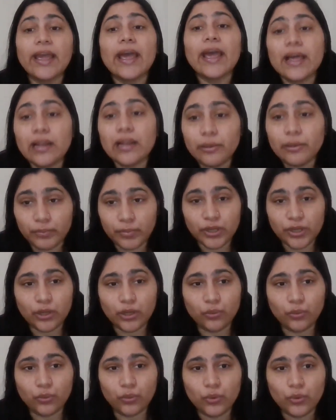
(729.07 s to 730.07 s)
help
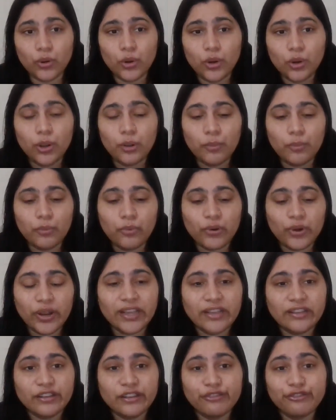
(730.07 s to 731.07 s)
you
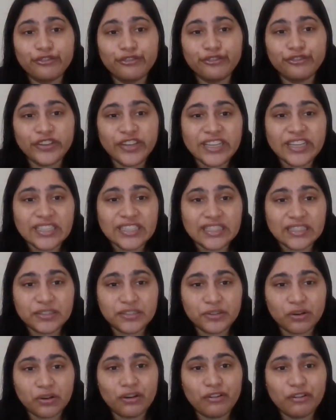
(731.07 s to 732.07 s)
break the
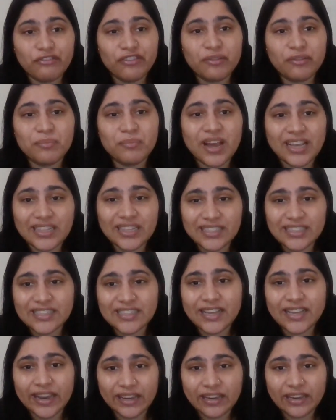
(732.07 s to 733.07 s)
feast or famine
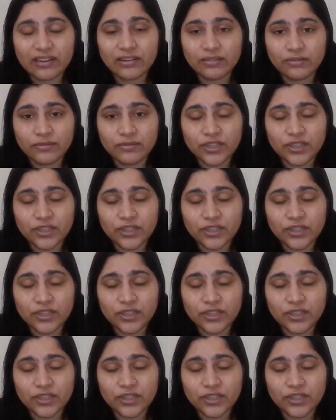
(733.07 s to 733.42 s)
cycle,